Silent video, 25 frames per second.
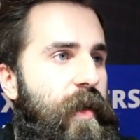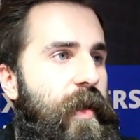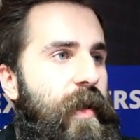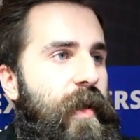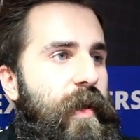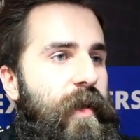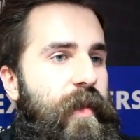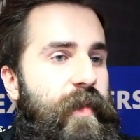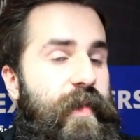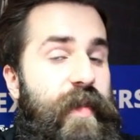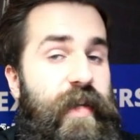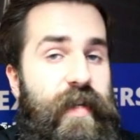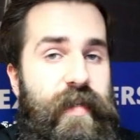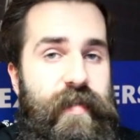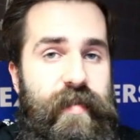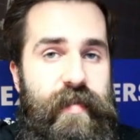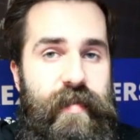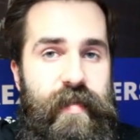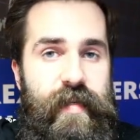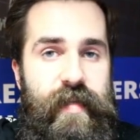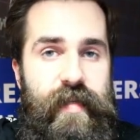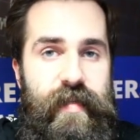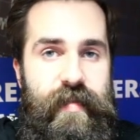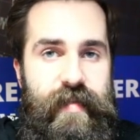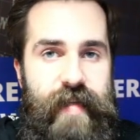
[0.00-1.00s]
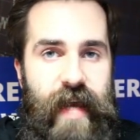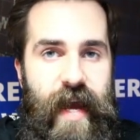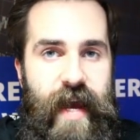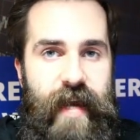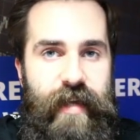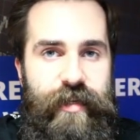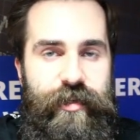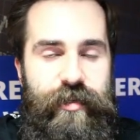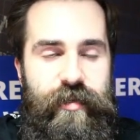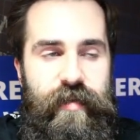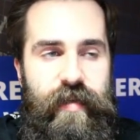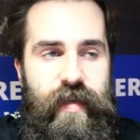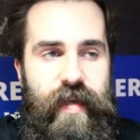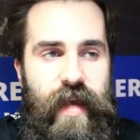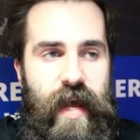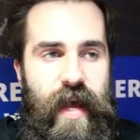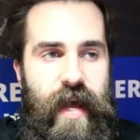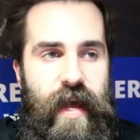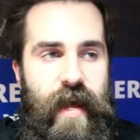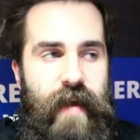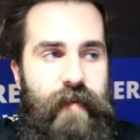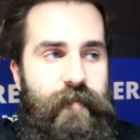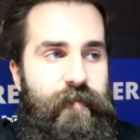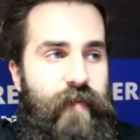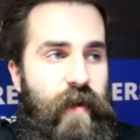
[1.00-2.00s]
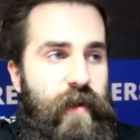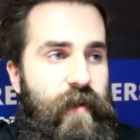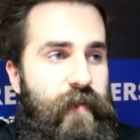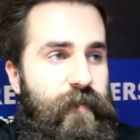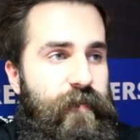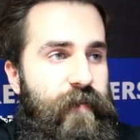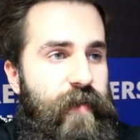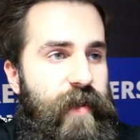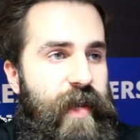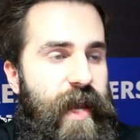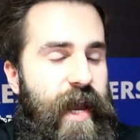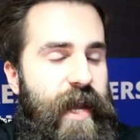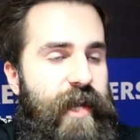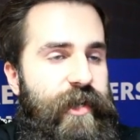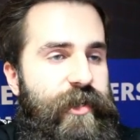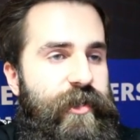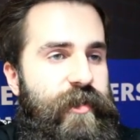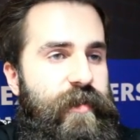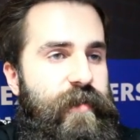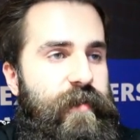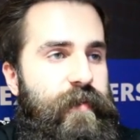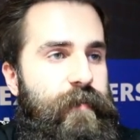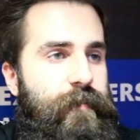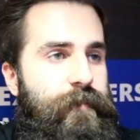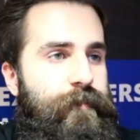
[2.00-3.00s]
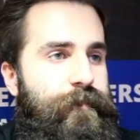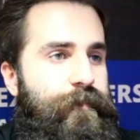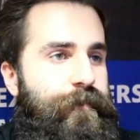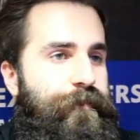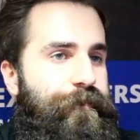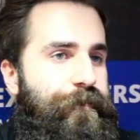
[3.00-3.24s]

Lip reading: This is actually a verification.